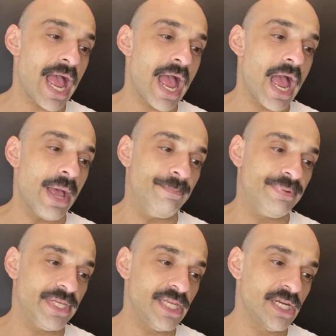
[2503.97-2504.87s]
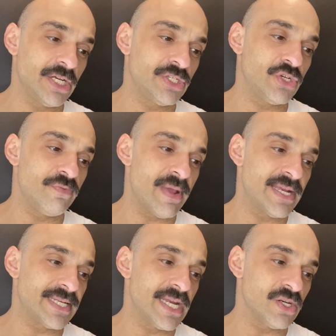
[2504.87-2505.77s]
appeared to
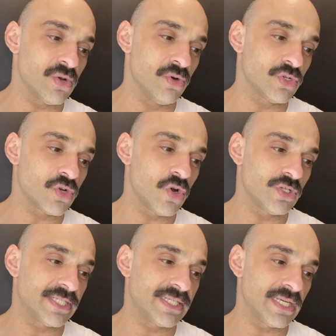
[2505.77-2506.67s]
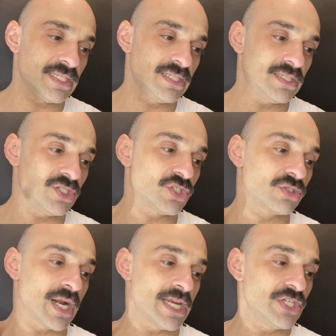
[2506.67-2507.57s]
maintain good
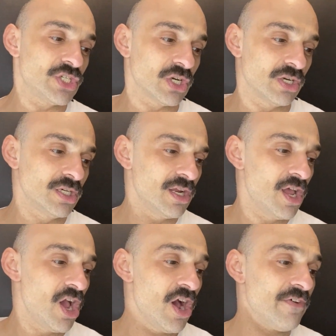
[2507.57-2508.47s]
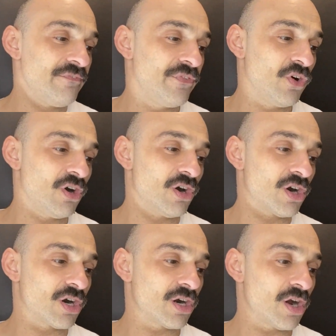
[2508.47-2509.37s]
concentration
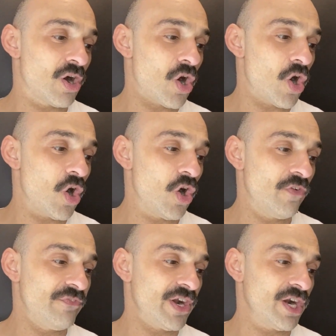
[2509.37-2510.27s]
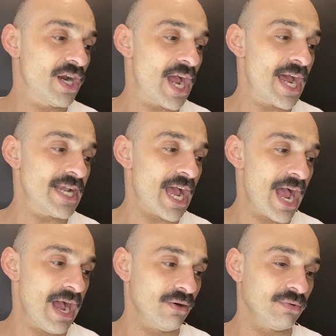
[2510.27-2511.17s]
for over an
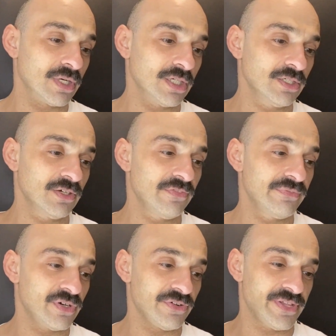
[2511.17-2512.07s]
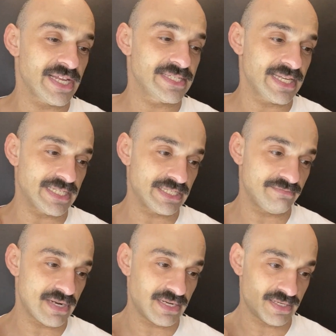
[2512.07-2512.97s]
hour for the
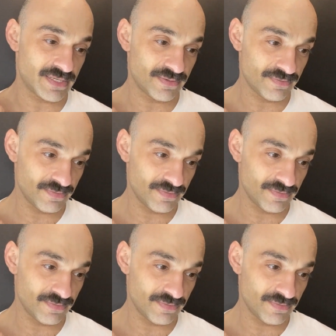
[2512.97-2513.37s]
assessment.